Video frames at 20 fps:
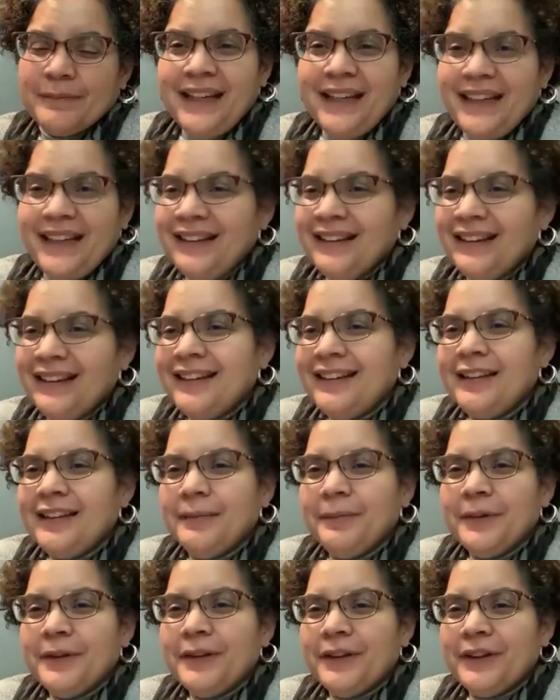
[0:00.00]

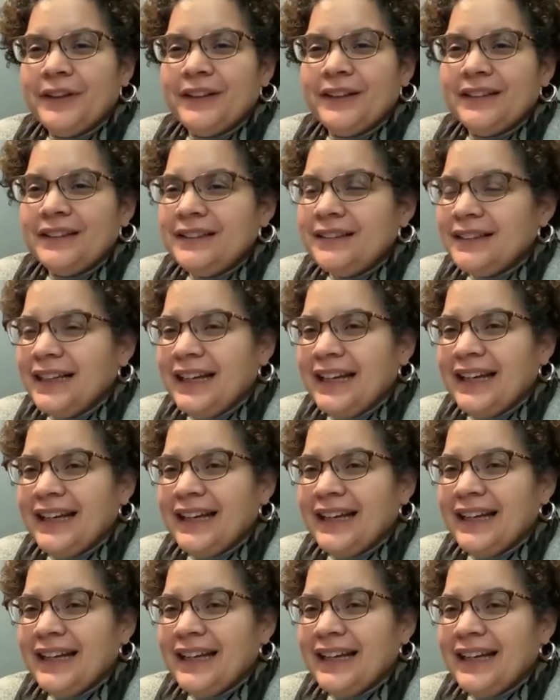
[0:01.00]
typical
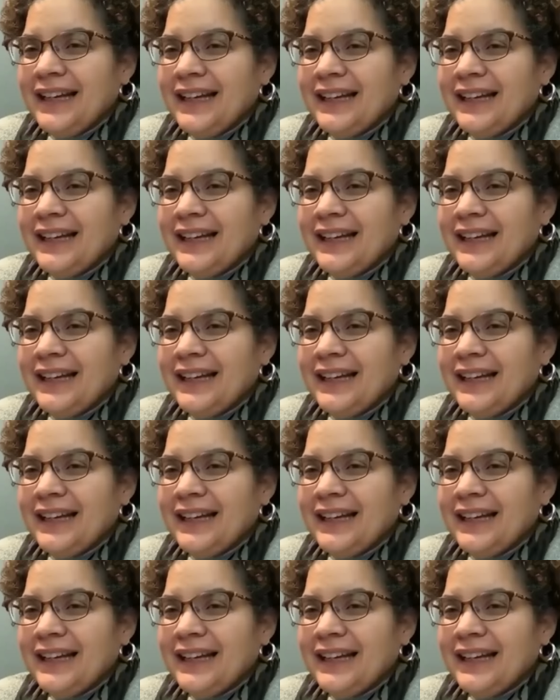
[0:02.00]
day.